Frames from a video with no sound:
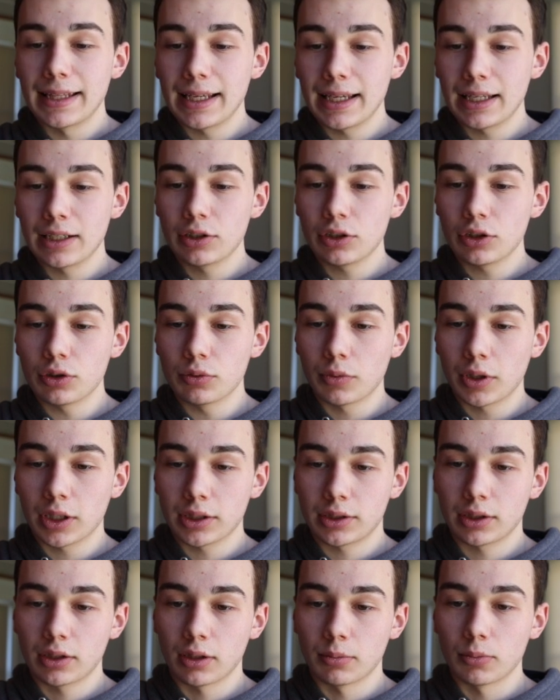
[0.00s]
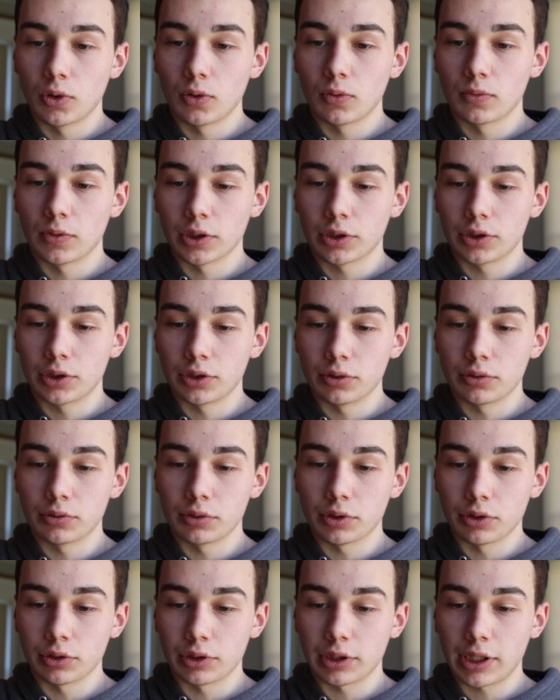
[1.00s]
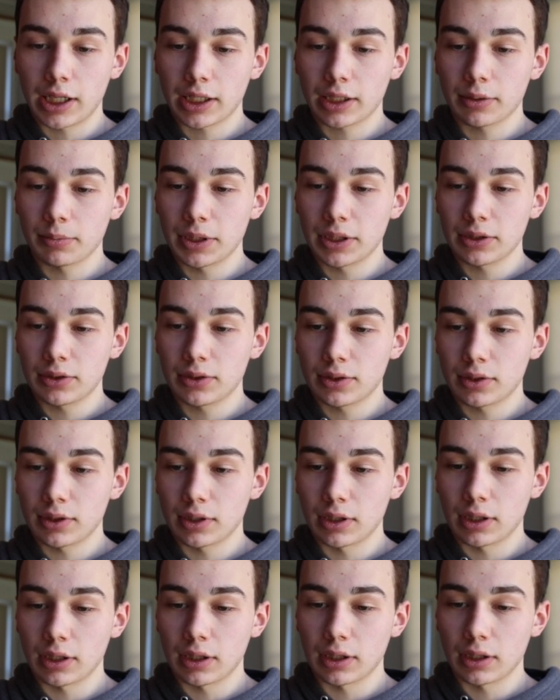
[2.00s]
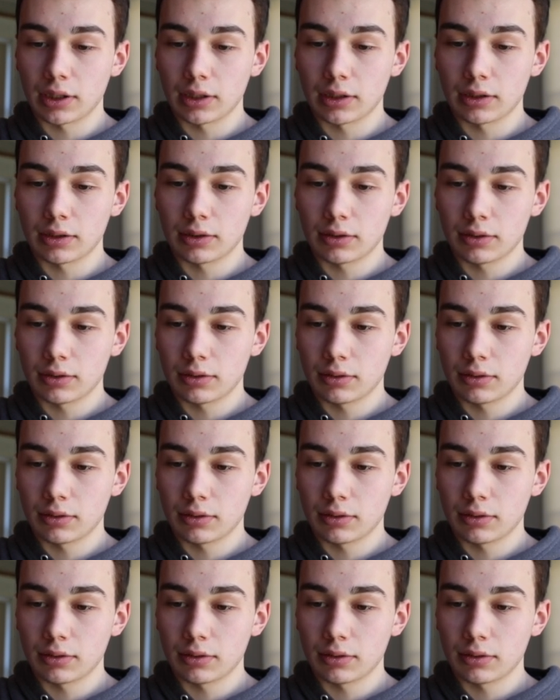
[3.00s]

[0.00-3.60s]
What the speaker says: Then you want to come over to your documents and